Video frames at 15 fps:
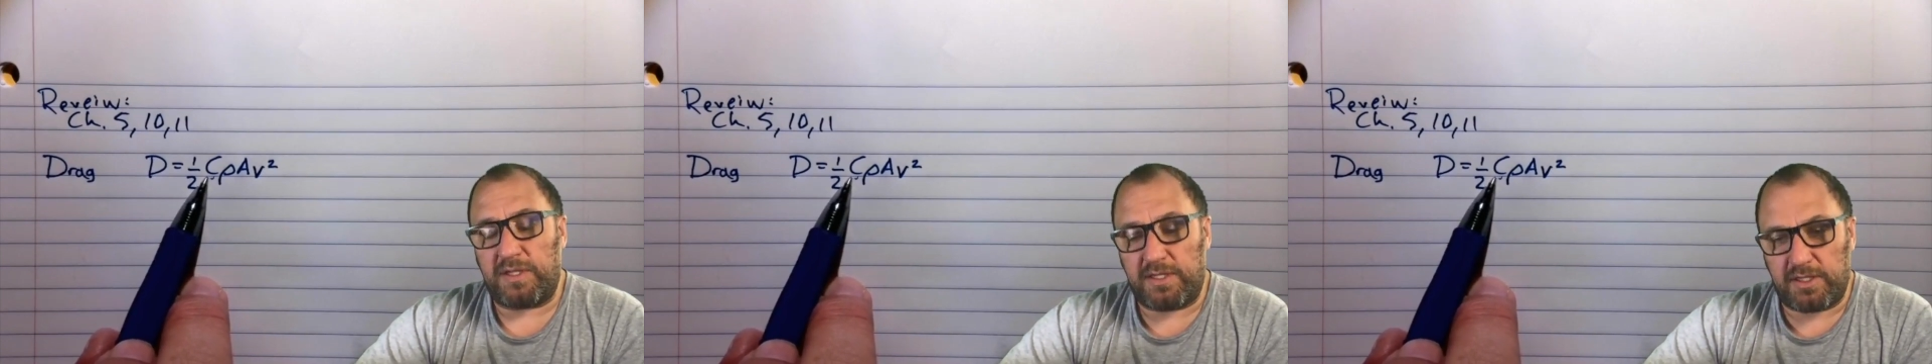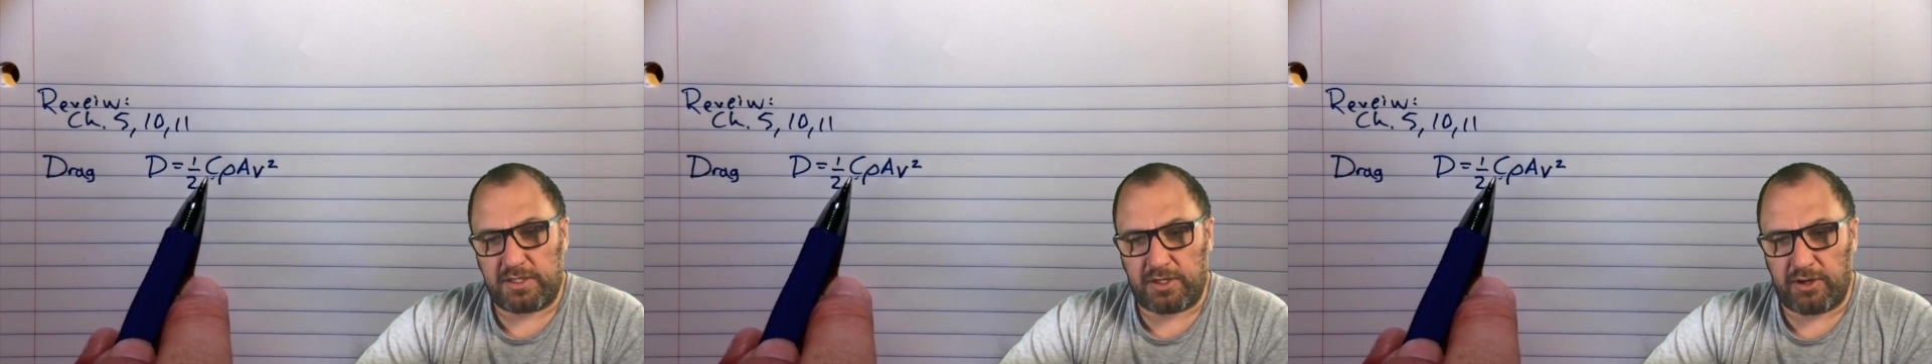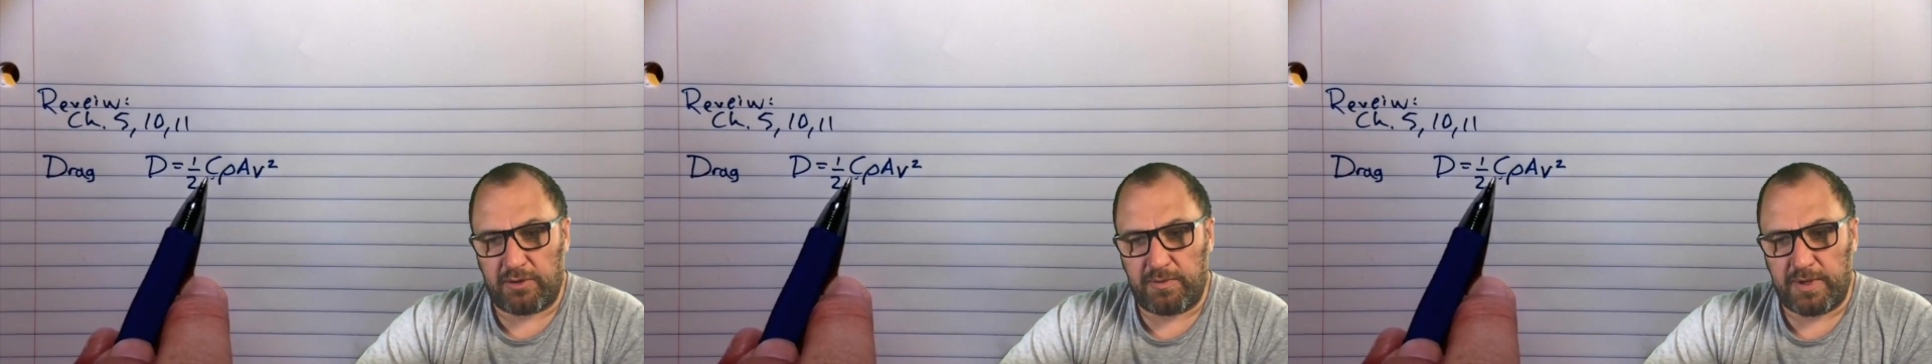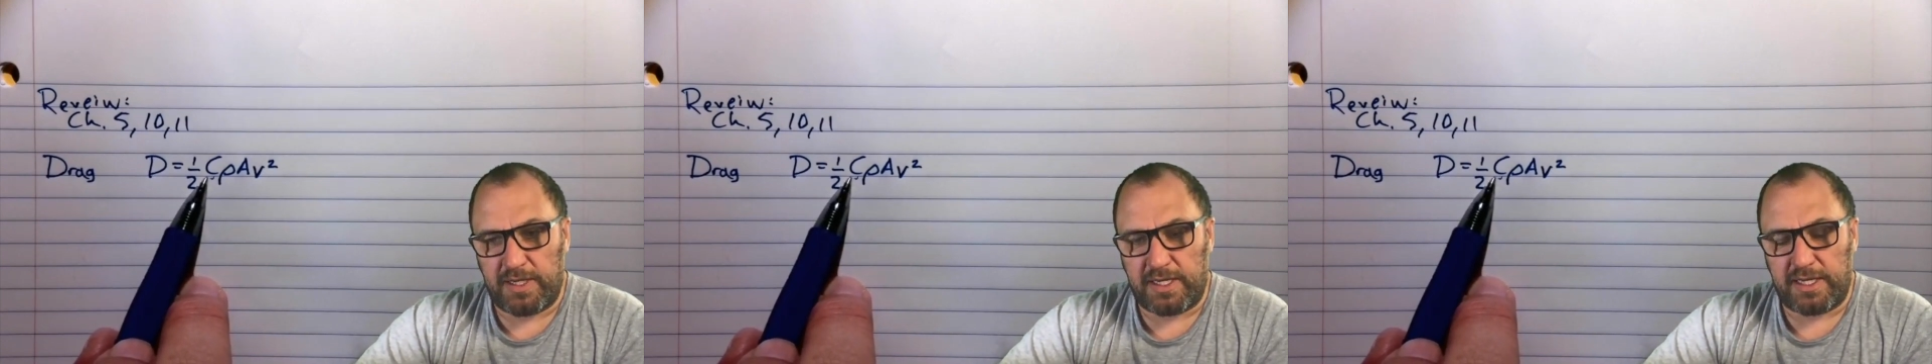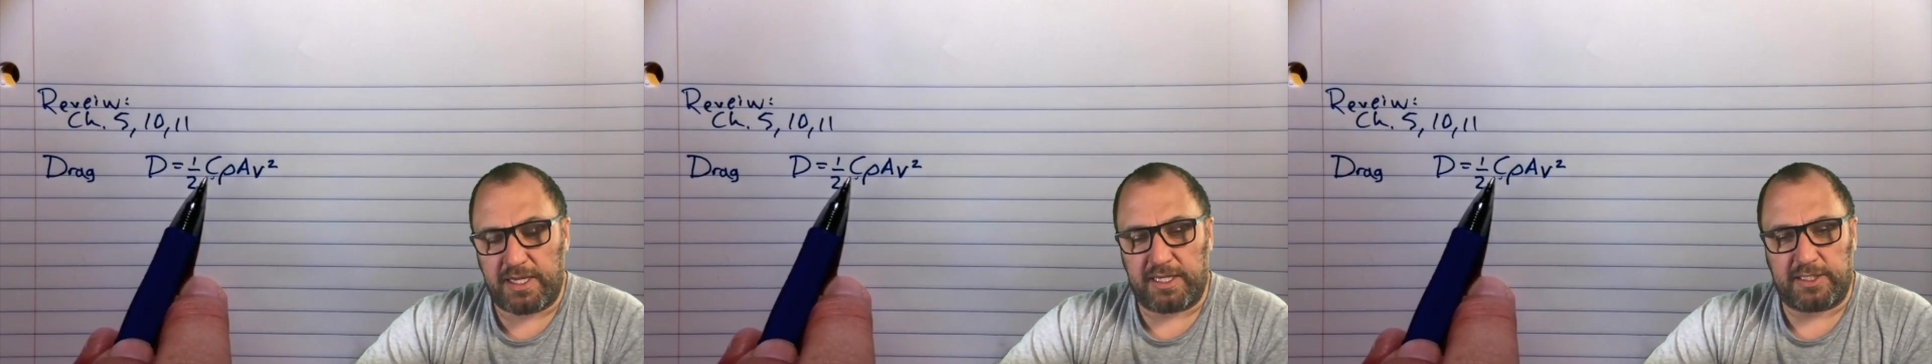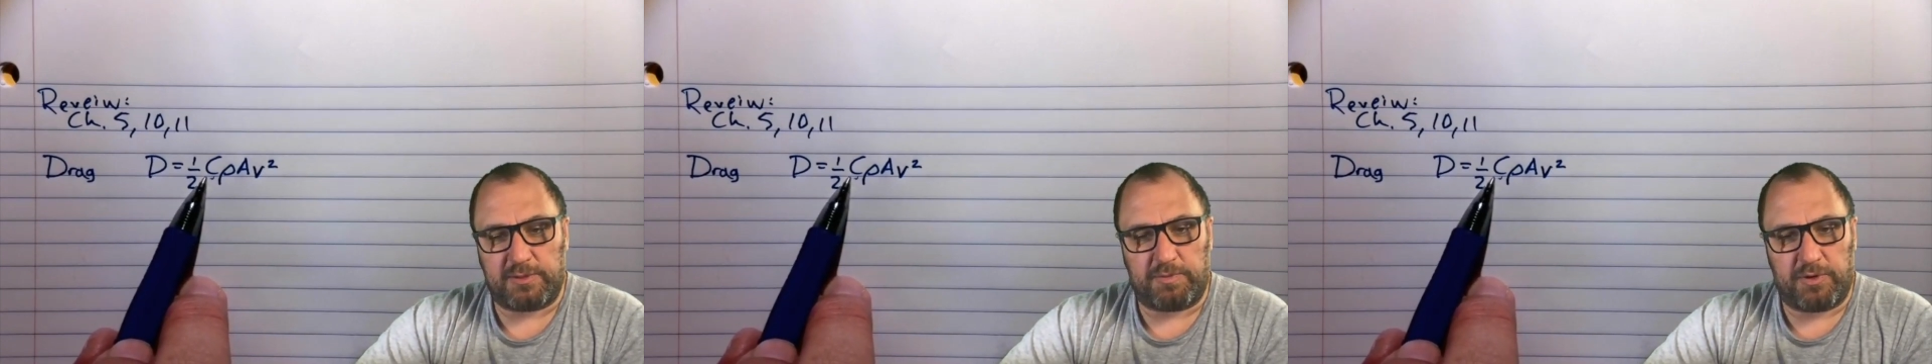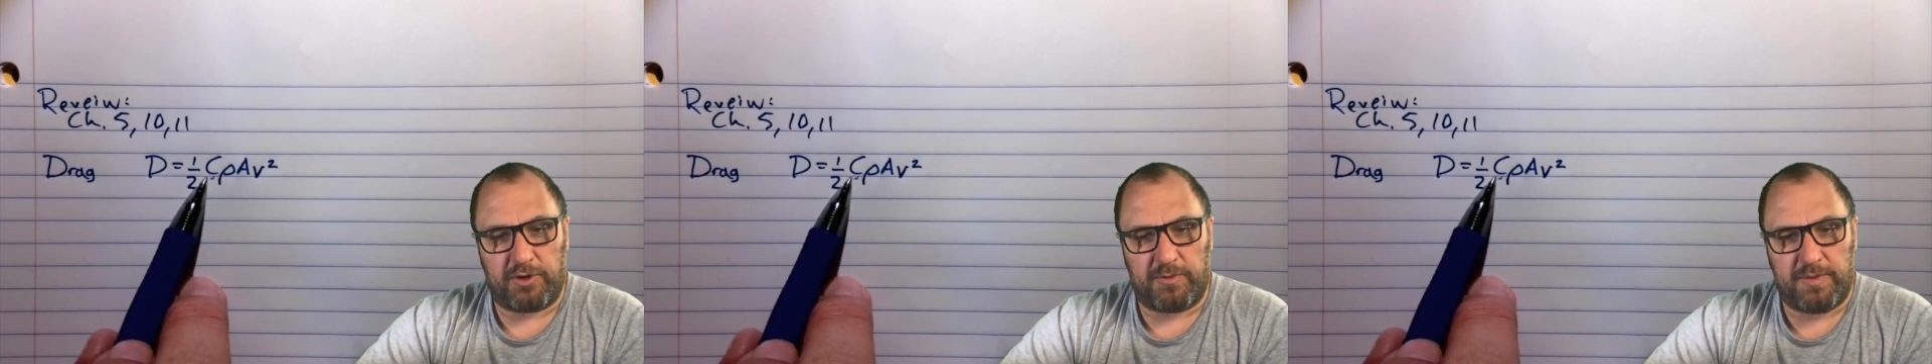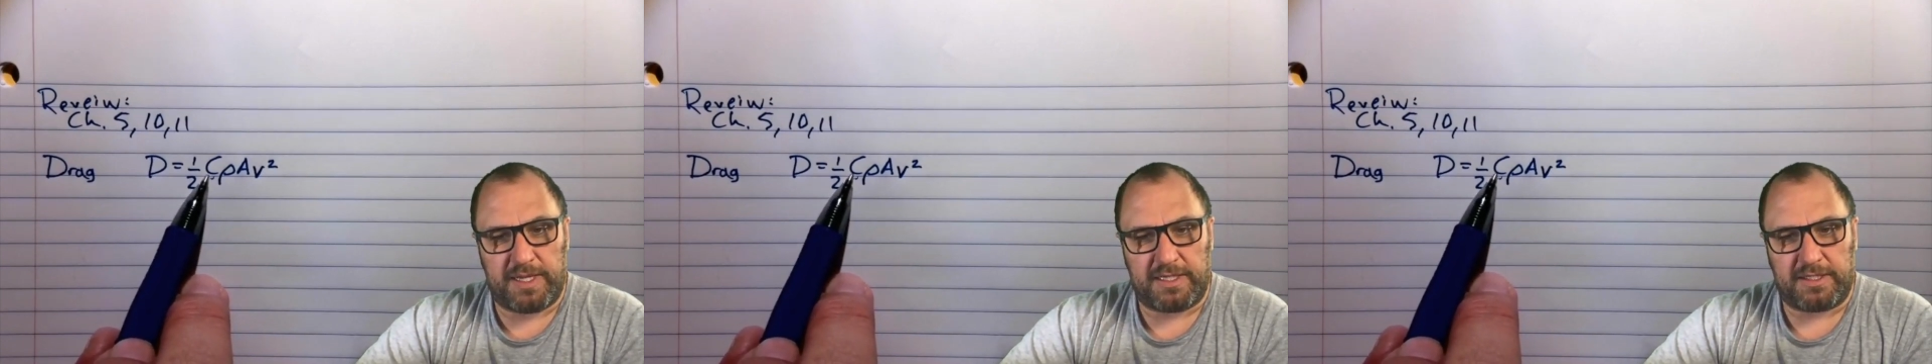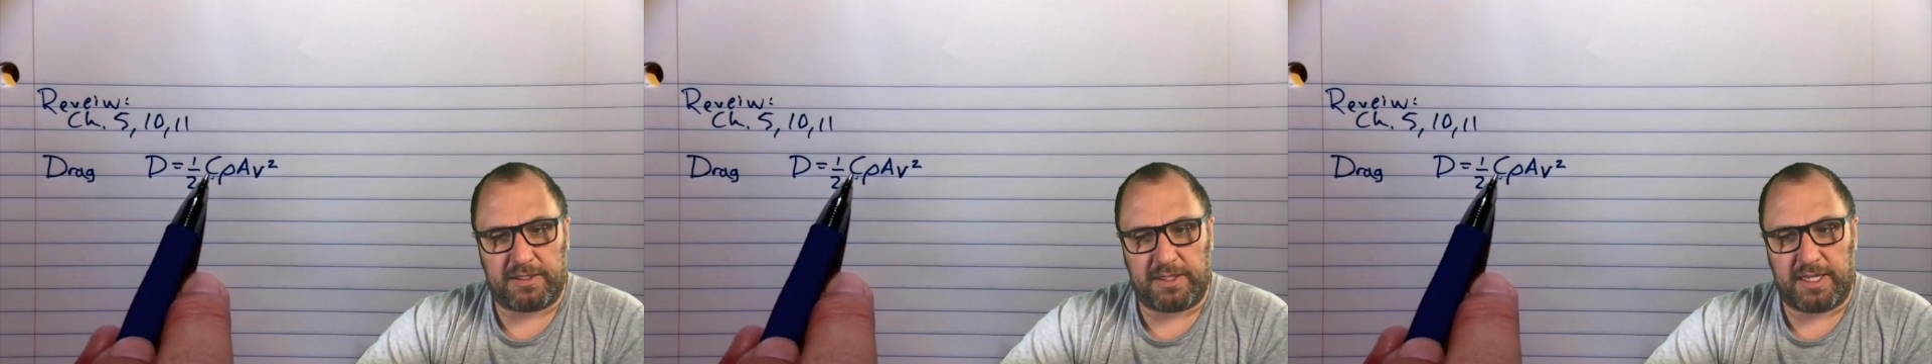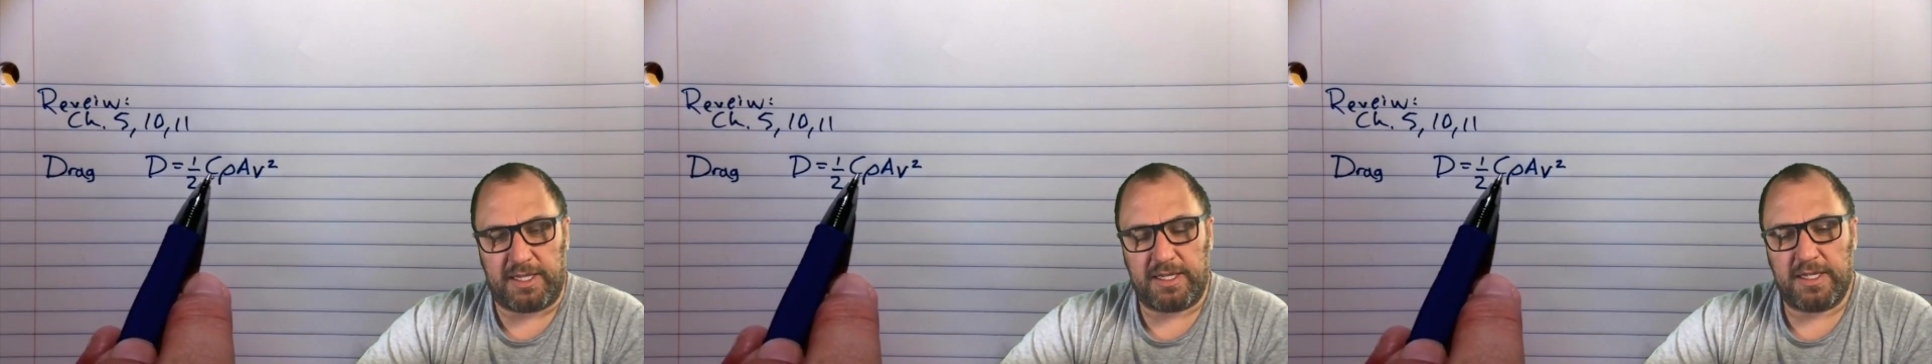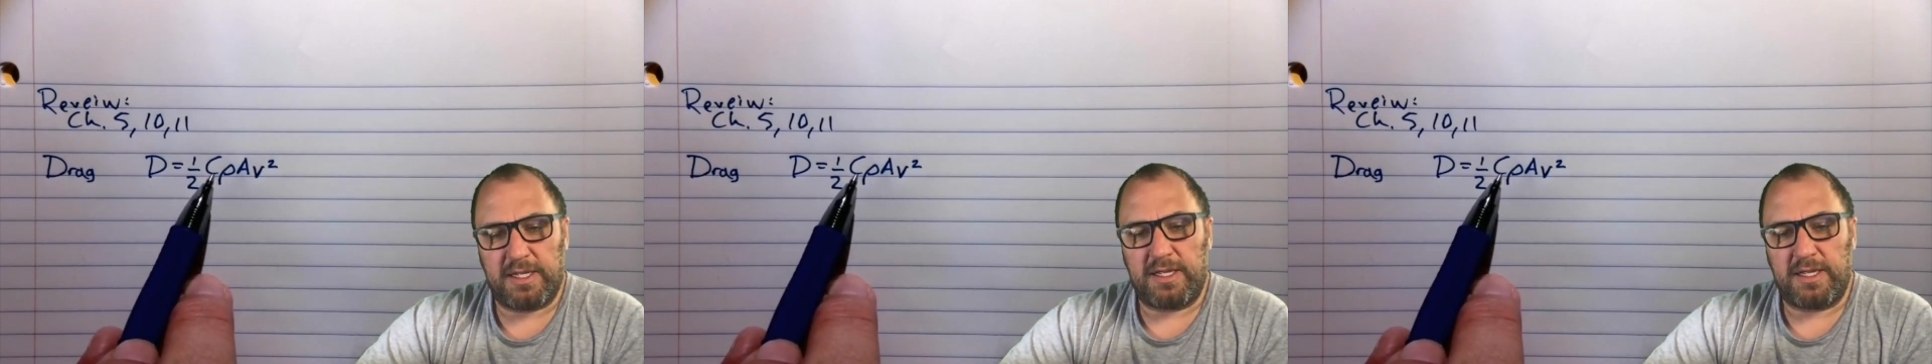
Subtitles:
determined experimentally.